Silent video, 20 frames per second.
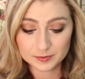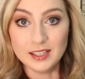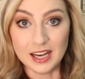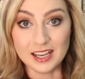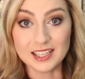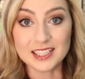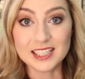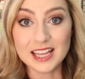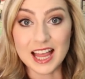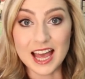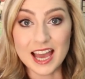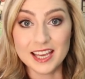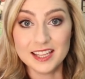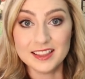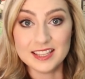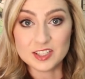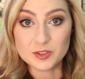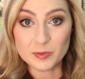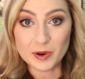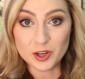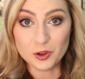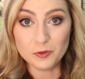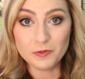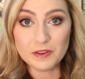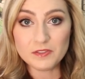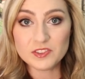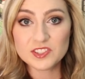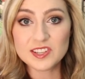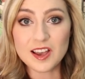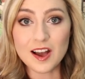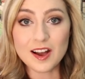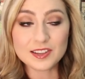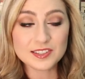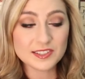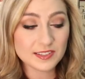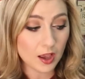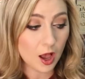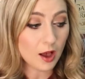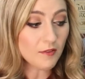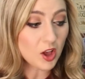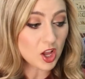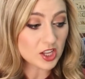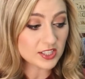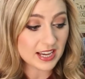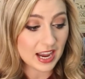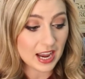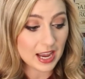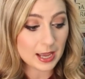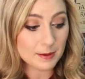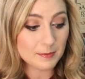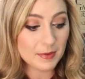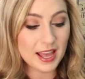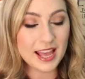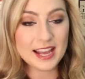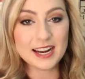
Not gonna lie, these are my new favorite socks of all time,